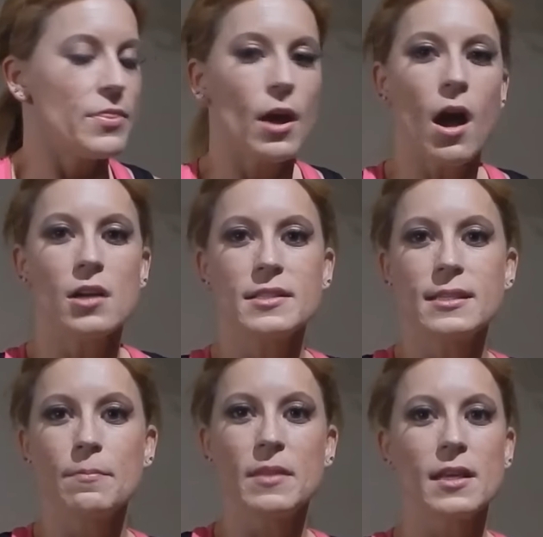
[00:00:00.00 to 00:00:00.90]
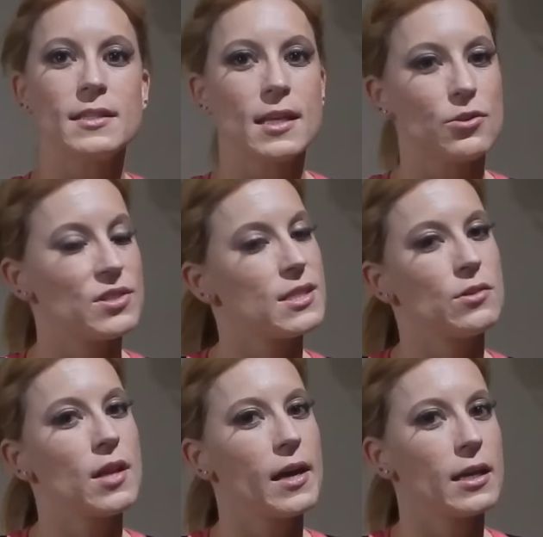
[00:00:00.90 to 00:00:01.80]
There are some things that you're
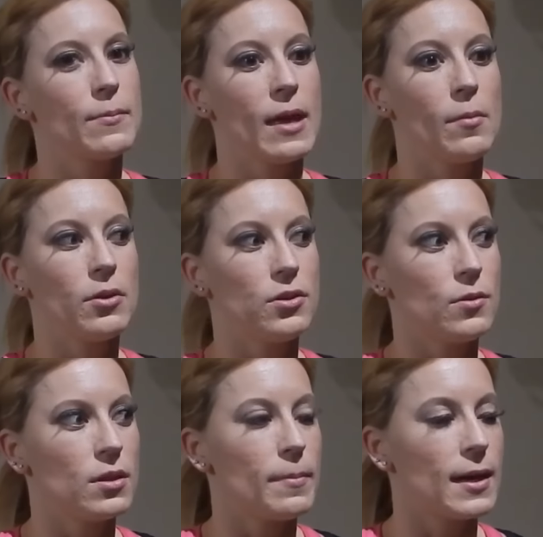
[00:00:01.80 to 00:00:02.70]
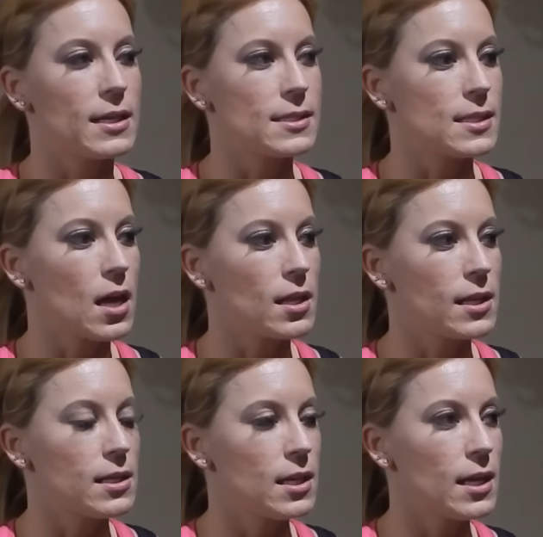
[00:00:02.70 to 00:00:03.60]
still not gonna be able to do with the body solid,